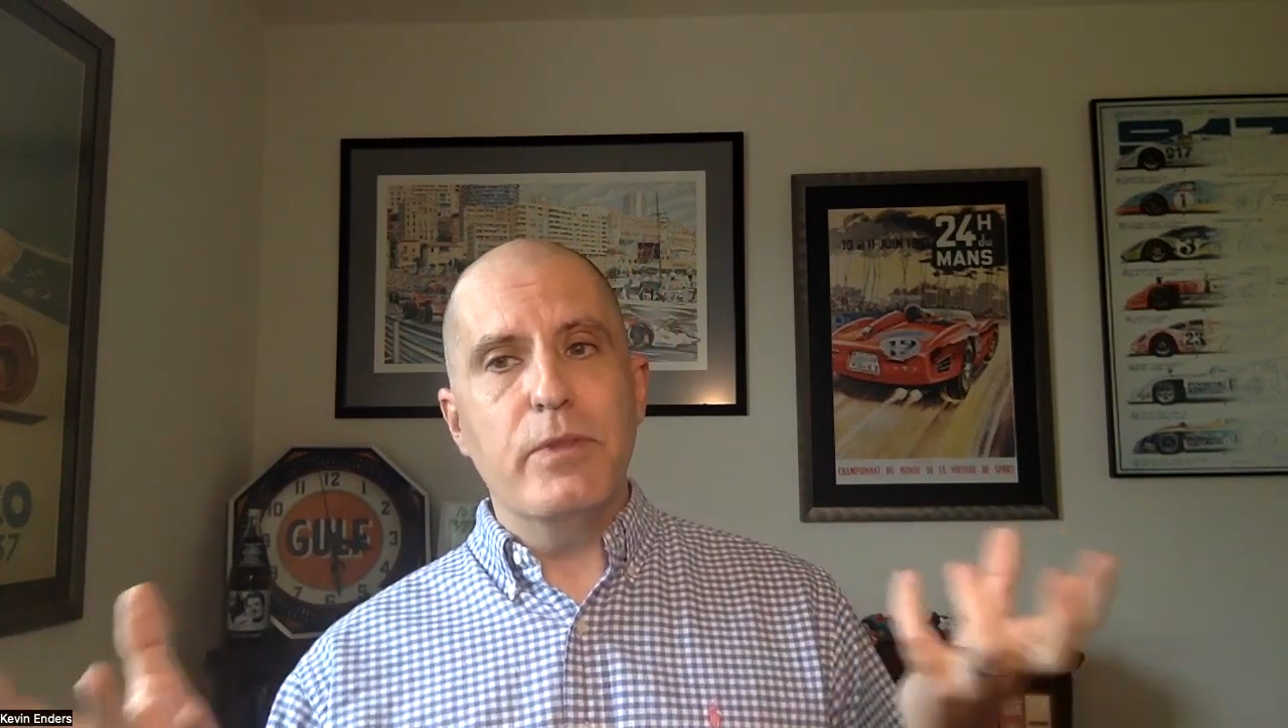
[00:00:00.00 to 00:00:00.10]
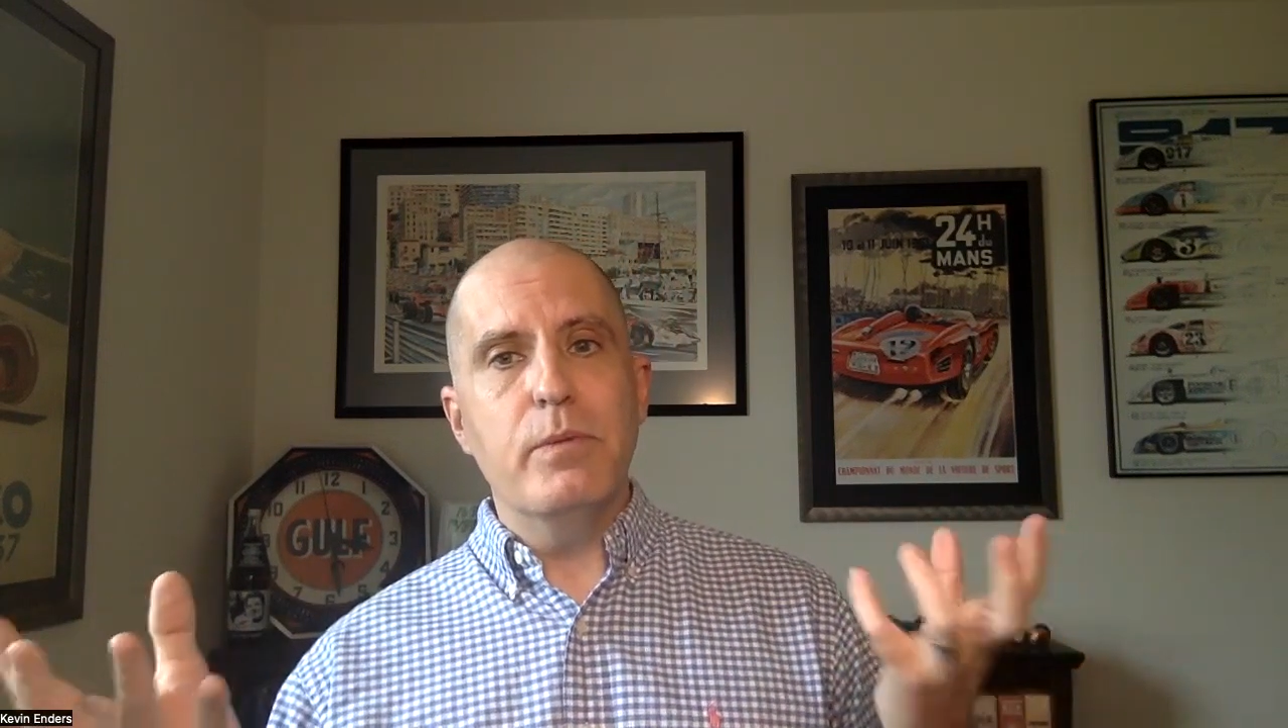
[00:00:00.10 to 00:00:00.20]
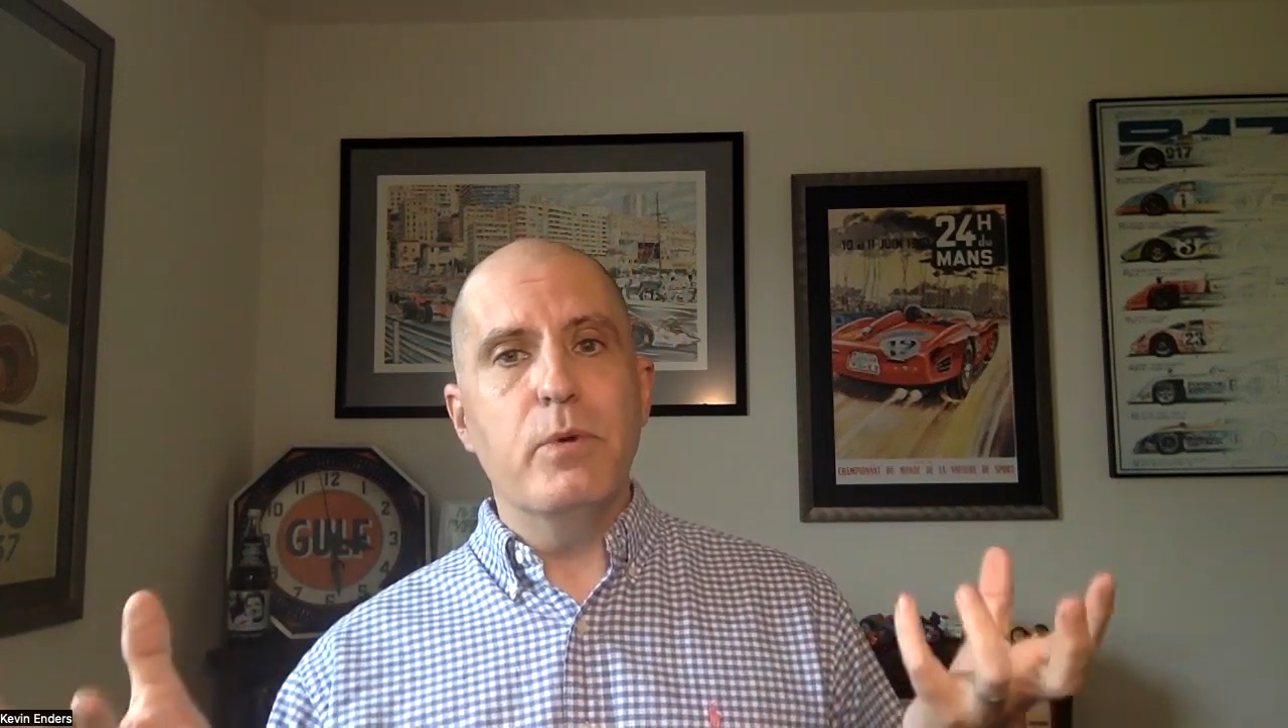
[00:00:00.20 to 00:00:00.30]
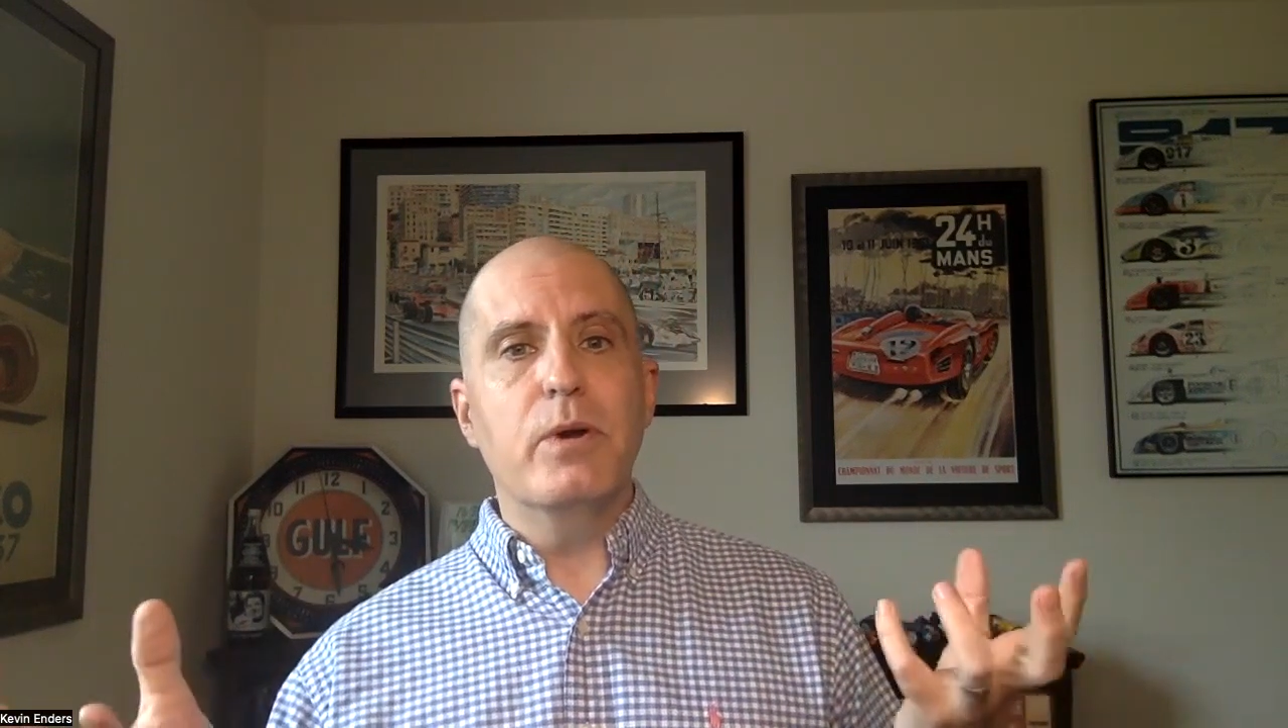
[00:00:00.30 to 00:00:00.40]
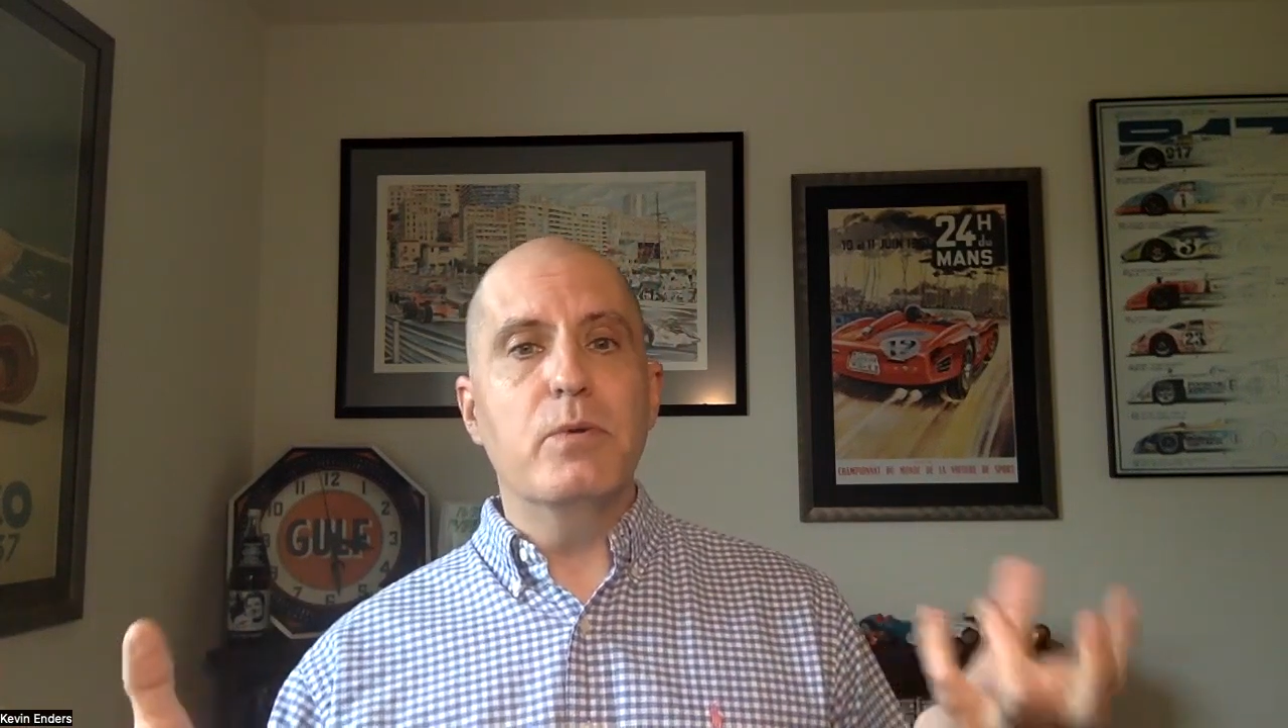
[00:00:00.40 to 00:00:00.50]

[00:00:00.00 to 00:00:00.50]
what the book